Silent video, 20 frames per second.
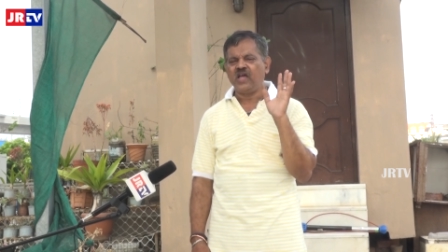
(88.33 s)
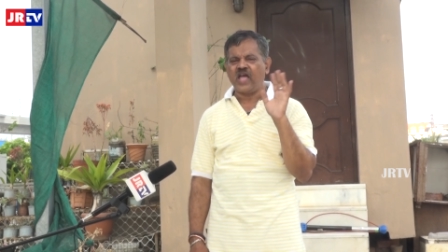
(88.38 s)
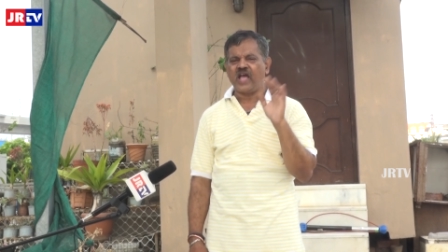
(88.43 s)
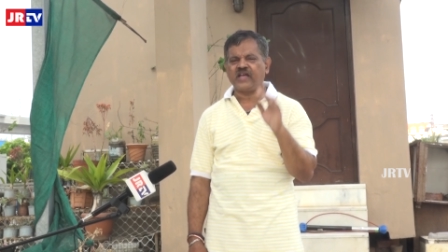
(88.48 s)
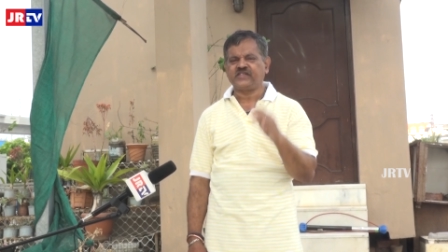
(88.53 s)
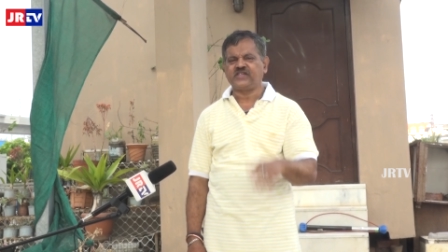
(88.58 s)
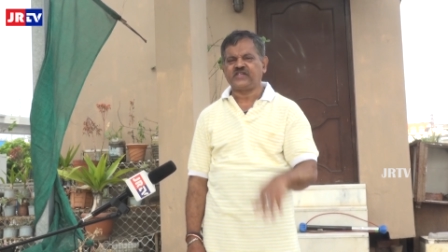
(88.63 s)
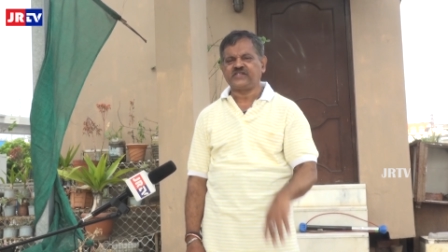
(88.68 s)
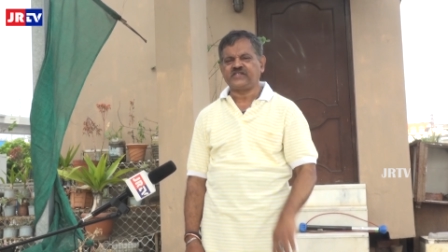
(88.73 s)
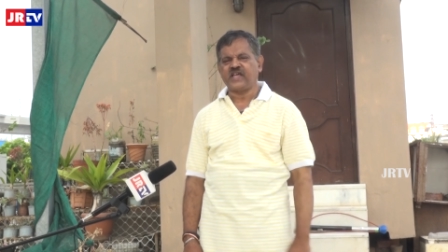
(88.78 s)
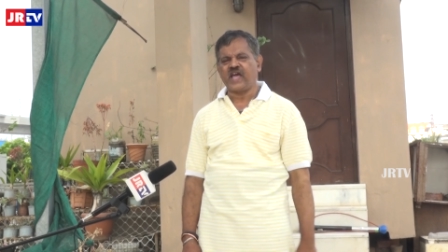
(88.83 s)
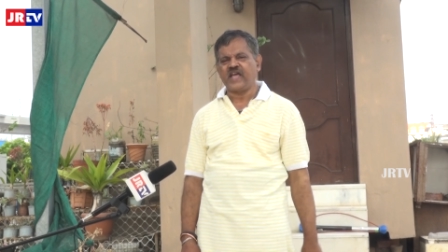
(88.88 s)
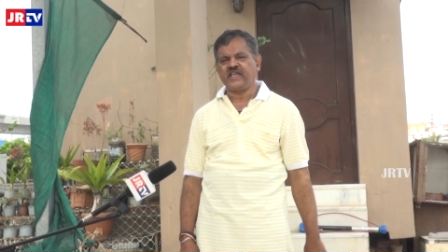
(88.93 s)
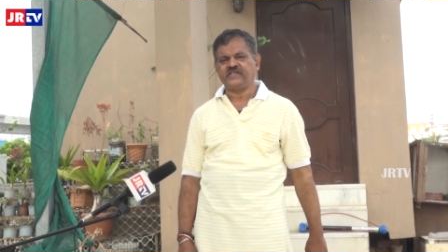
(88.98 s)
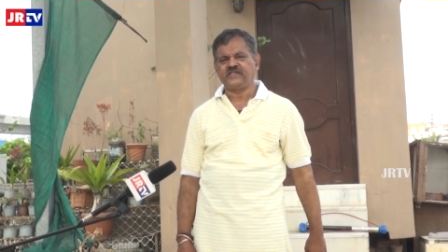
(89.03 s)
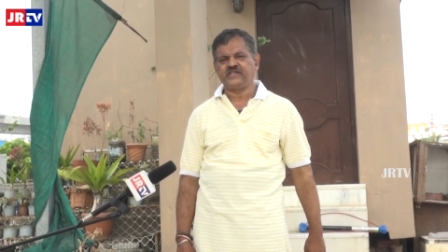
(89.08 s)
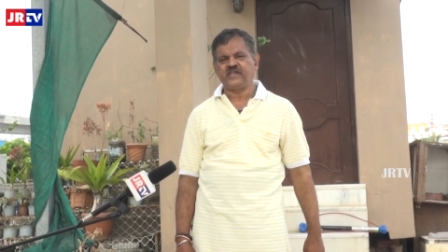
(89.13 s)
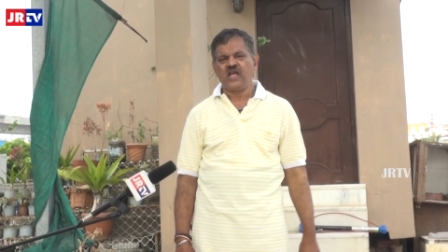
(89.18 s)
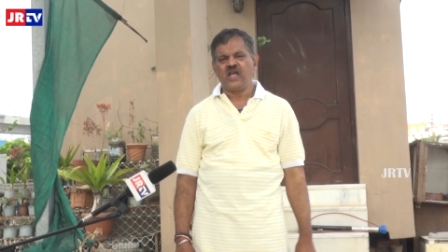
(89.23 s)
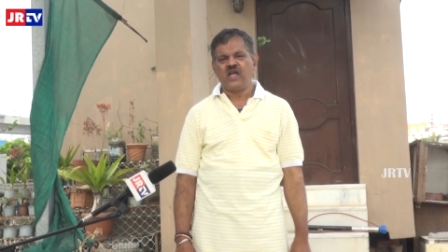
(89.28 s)

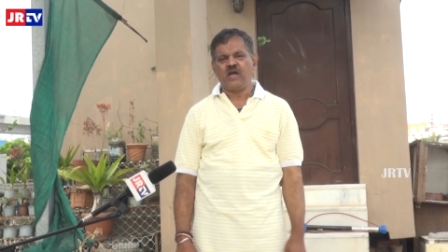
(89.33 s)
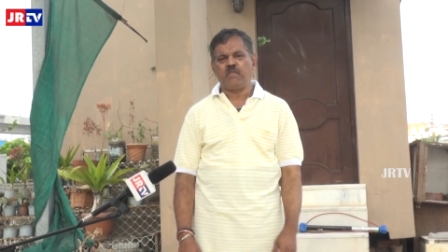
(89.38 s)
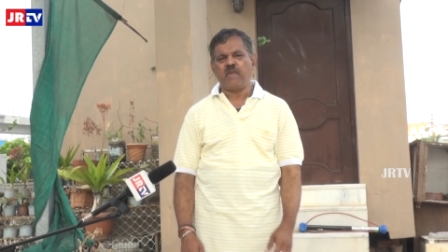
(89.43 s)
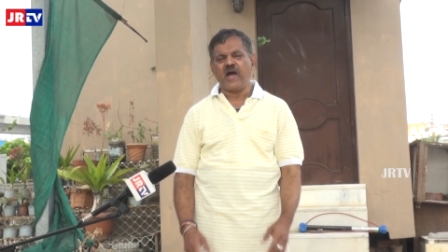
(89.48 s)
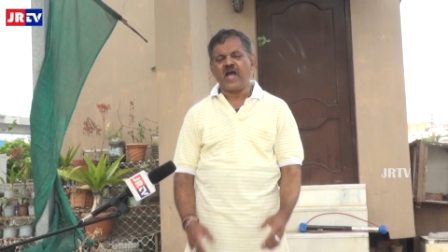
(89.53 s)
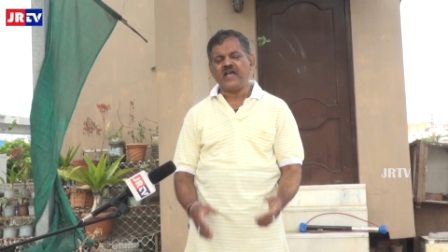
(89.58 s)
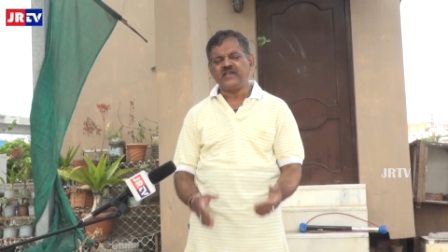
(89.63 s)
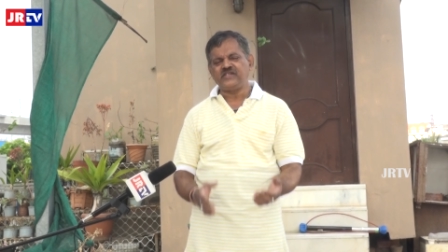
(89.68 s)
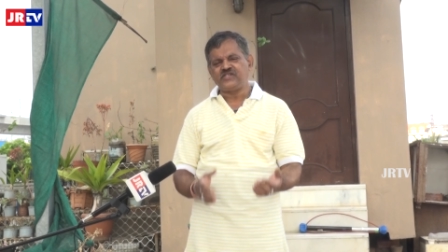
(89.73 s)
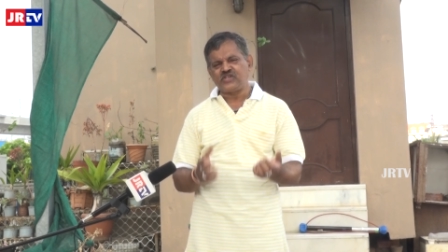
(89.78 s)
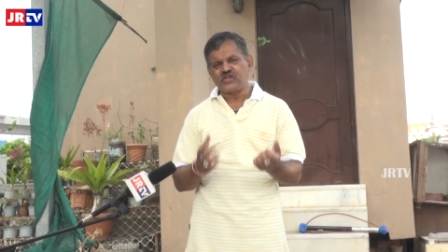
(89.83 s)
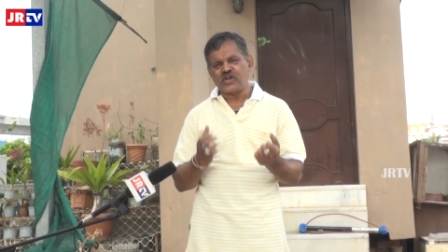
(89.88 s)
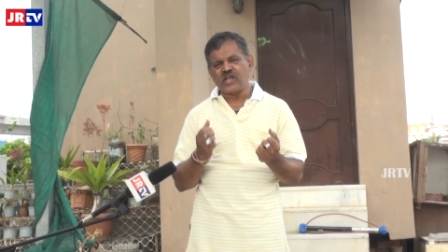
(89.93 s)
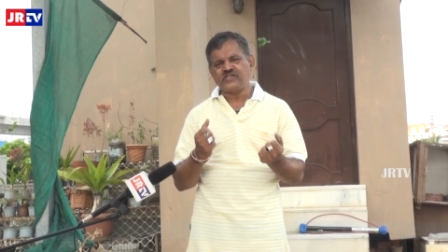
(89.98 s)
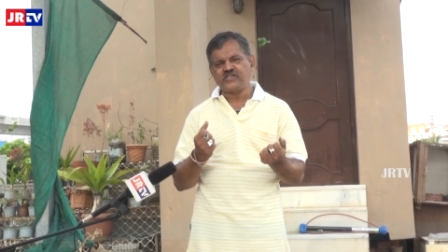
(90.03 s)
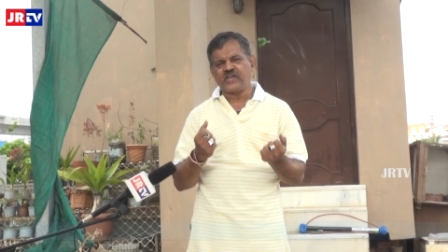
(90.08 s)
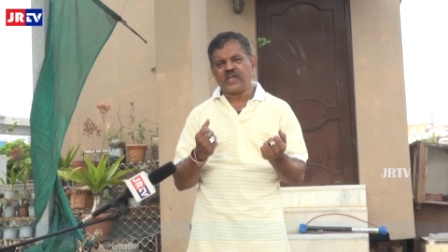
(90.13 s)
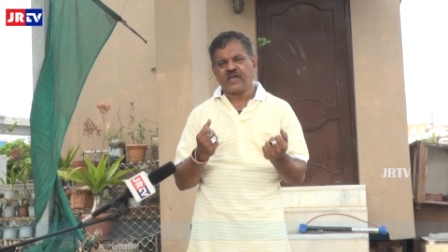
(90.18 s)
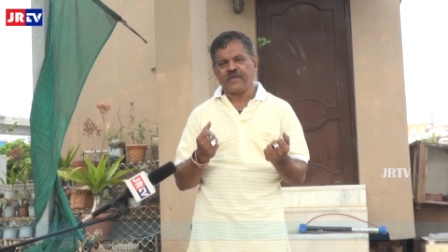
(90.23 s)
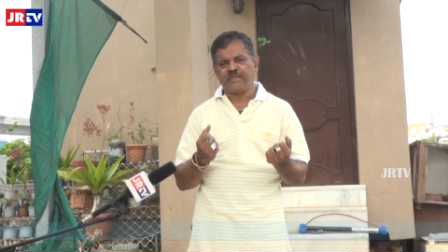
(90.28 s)
exercise by
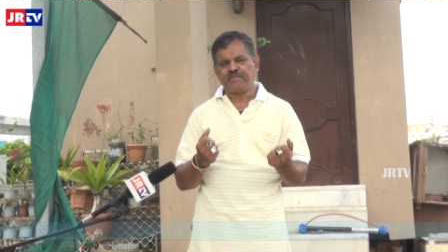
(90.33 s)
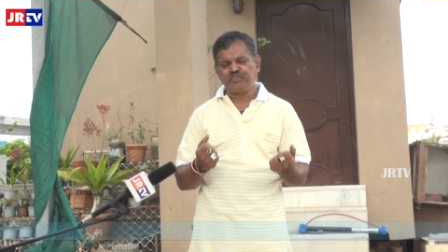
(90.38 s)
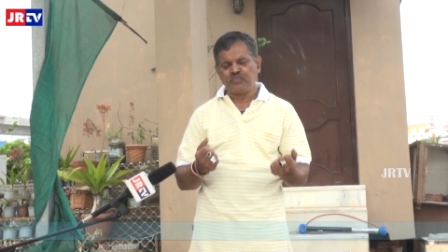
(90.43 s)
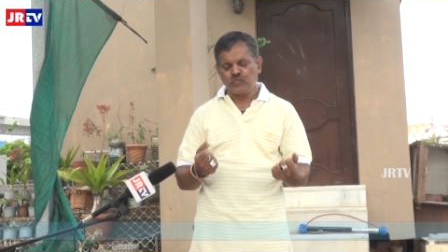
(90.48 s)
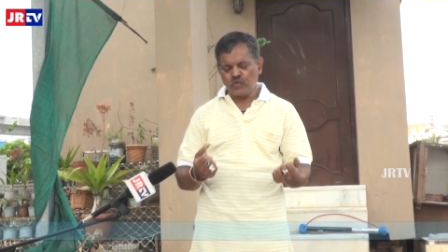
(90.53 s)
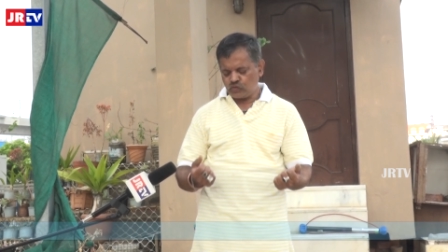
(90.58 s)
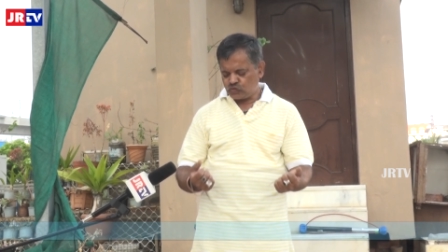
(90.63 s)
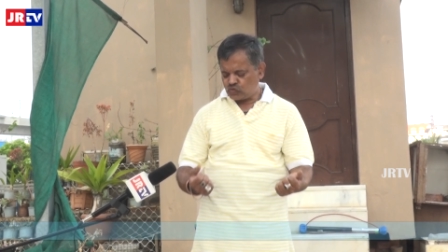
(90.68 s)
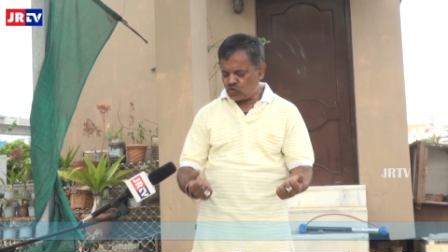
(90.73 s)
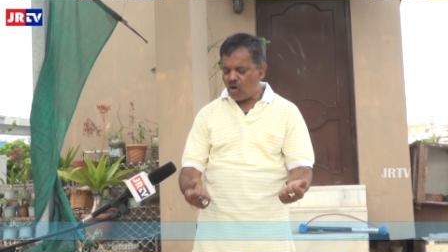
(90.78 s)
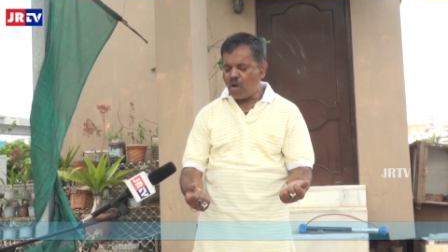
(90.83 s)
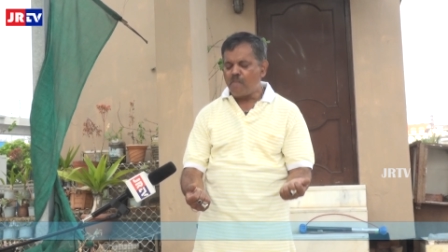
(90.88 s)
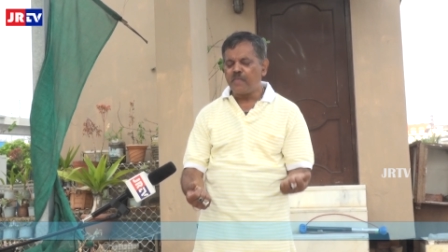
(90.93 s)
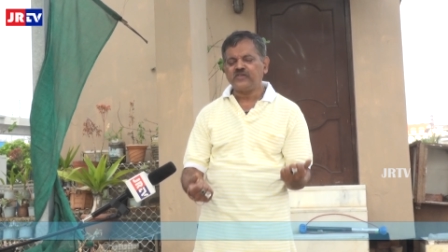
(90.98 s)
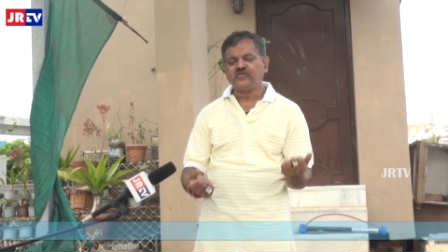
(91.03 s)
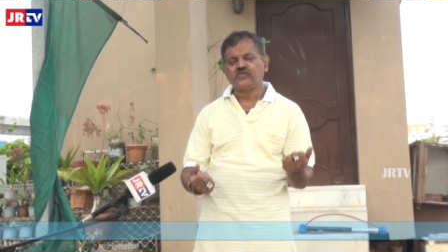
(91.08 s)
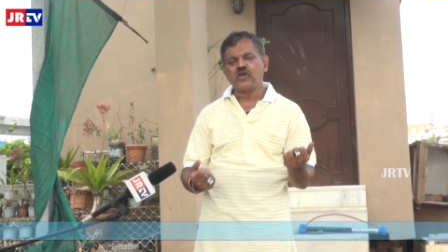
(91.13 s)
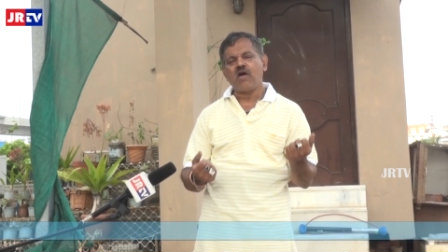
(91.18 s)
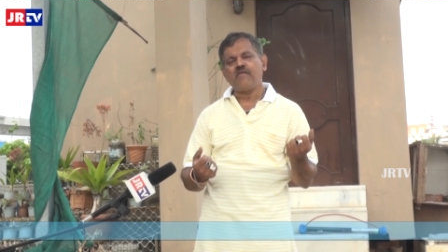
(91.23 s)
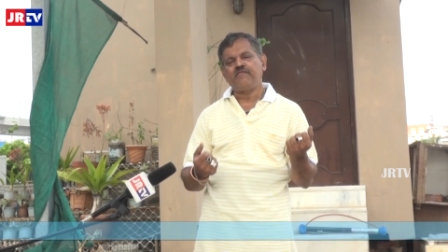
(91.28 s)
stretching so
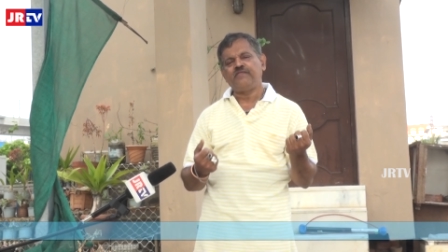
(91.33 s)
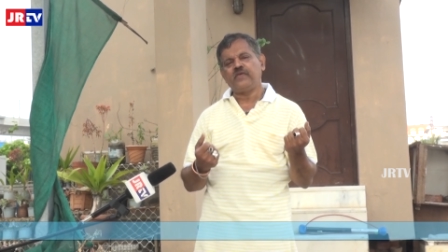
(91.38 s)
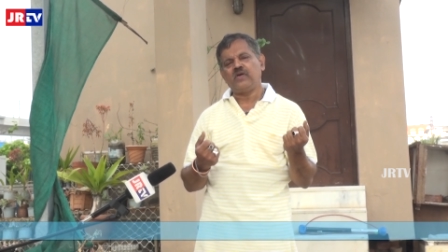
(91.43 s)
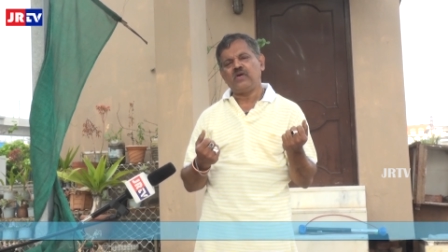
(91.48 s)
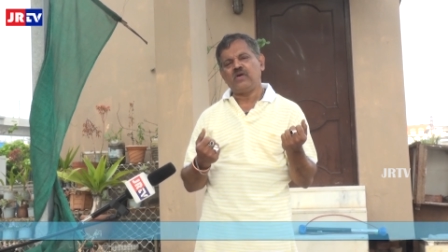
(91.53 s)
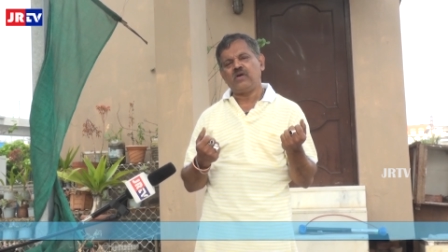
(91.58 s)
much of